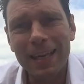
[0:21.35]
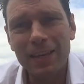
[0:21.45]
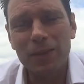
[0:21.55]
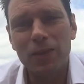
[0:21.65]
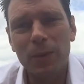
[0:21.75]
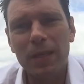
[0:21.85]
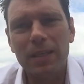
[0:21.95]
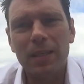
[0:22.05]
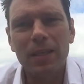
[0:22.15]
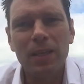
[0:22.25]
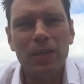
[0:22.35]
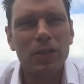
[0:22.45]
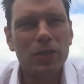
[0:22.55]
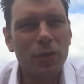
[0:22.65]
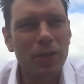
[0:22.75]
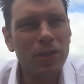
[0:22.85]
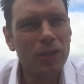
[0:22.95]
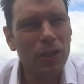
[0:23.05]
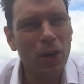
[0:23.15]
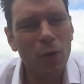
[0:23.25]
into it. So
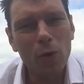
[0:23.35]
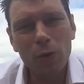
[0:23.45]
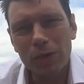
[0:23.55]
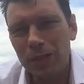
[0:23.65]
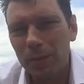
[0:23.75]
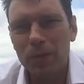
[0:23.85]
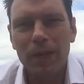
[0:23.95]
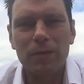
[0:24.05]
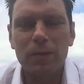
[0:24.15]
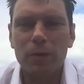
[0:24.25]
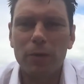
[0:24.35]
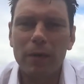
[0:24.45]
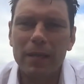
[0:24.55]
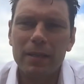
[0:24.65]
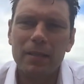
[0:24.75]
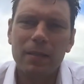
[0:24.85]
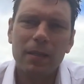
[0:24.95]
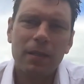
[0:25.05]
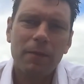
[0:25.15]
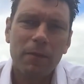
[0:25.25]
this whole subject of no regrets,
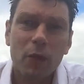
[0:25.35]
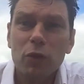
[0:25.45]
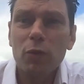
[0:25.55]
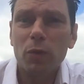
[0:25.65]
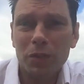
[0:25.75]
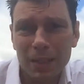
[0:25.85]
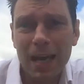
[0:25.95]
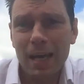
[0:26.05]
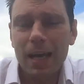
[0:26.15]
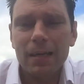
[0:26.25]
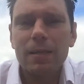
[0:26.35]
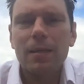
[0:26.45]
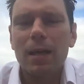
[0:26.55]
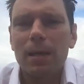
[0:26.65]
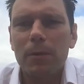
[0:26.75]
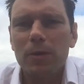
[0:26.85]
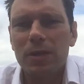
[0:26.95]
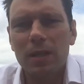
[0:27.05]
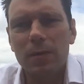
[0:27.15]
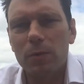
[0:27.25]
for those who watched the TEDx, you'll
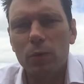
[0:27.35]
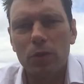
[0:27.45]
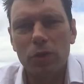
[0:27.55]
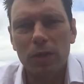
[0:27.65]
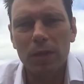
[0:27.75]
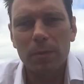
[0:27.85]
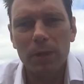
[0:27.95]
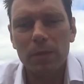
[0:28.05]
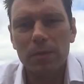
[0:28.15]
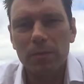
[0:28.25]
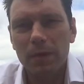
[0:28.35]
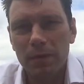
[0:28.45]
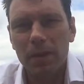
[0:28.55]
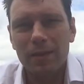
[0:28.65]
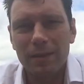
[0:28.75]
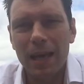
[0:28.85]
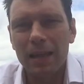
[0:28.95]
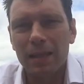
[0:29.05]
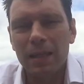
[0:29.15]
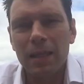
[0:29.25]
see that what triggered me was my father's
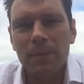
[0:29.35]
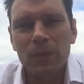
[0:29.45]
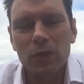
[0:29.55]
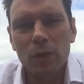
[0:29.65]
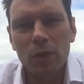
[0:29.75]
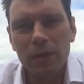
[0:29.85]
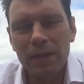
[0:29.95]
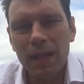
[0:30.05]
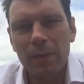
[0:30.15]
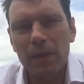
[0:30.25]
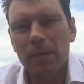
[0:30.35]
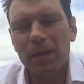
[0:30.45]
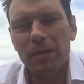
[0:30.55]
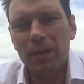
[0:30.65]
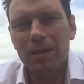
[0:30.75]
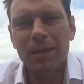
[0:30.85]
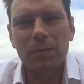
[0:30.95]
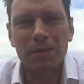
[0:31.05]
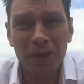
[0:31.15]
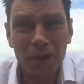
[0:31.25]
death. So on the deathbed of my father, seeing
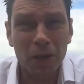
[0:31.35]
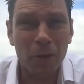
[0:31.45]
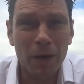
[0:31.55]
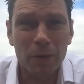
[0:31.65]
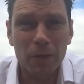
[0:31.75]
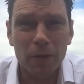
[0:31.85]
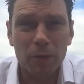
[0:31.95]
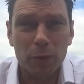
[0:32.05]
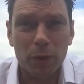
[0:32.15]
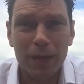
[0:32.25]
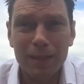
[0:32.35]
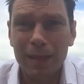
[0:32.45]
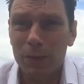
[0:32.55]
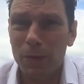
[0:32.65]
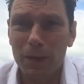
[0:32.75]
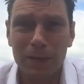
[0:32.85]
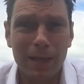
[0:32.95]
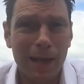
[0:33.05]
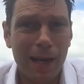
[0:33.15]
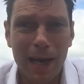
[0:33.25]
my father go out with a load of regrets, that's where I was
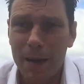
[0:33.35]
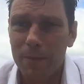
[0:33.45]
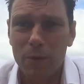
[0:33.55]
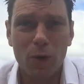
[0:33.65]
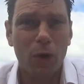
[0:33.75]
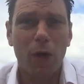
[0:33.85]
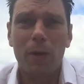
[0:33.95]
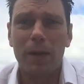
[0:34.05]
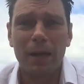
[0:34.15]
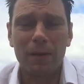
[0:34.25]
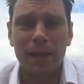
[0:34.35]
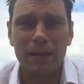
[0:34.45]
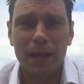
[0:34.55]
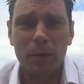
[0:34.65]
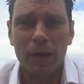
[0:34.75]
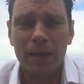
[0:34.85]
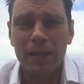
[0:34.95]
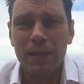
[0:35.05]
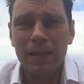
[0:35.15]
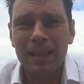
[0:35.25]
like, I am not going out that same way.
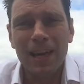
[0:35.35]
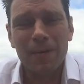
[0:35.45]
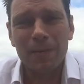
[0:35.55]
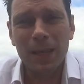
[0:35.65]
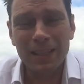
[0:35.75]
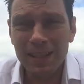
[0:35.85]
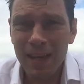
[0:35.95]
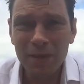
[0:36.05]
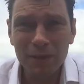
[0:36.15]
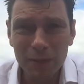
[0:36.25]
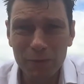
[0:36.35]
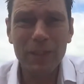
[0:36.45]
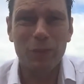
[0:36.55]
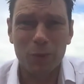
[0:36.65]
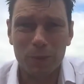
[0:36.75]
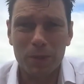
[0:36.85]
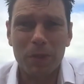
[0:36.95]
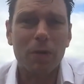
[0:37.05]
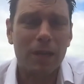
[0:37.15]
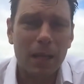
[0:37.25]
Now, I didn't have any resource
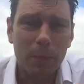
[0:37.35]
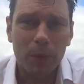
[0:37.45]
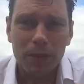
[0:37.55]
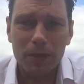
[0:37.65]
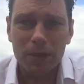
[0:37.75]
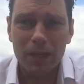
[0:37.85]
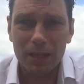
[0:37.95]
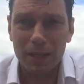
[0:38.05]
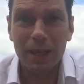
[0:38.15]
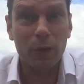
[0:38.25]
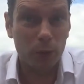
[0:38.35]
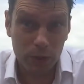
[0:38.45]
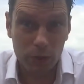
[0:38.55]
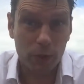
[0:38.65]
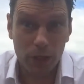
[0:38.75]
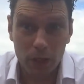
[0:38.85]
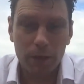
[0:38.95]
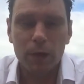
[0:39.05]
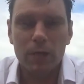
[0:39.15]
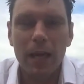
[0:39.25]
material at that point to like we're doing here
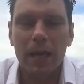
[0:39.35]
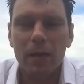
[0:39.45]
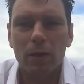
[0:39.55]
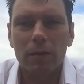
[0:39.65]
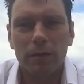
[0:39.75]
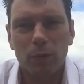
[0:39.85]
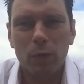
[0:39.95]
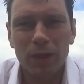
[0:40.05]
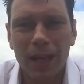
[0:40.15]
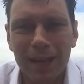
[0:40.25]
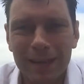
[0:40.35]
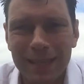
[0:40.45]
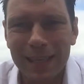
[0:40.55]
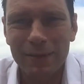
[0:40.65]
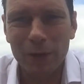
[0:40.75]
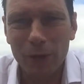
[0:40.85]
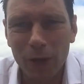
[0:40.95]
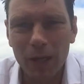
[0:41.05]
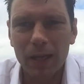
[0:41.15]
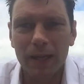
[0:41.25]
for you today, of what the hell does that even
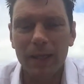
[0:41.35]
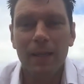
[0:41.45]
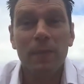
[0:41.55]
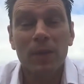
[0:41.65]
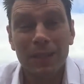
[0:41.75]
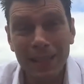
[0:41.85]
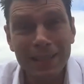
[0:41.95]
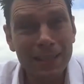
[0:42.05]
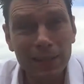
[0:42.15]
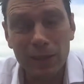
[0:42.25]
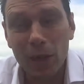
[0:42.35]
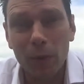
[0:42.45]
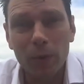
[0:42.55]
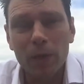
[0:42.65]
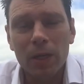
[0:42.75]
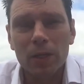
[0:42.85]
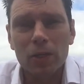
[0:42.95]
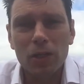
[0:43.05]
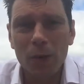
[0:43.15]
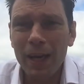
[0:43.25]
look like? Because I didn't know.
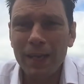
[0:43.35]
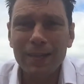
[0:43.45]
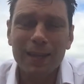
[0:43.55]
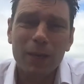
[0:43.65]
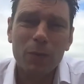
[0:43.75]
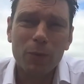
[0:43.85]
So I had to go